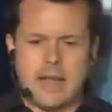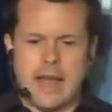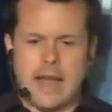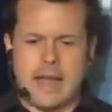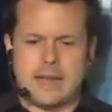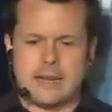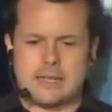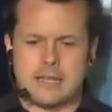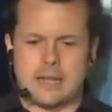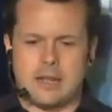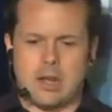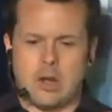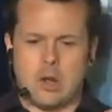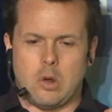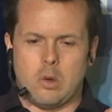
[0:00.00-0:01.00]
and
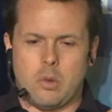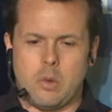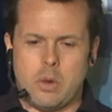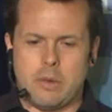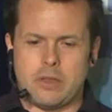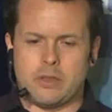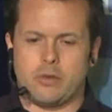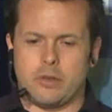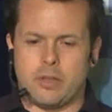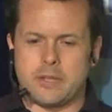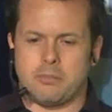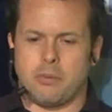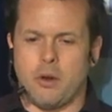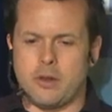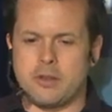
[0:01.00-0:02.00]
we went through this
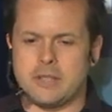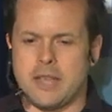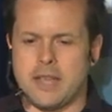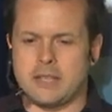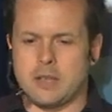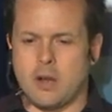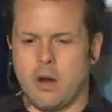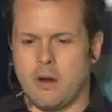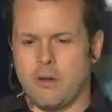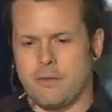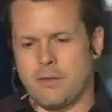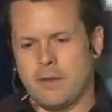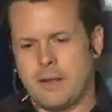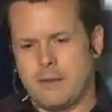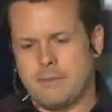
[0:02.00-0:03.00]
process of